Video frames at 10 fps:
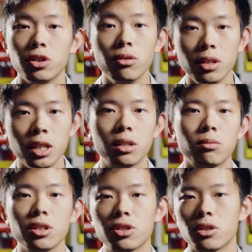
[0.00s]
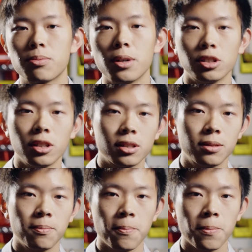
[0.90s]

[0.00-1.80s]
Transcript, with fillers: unique research projects.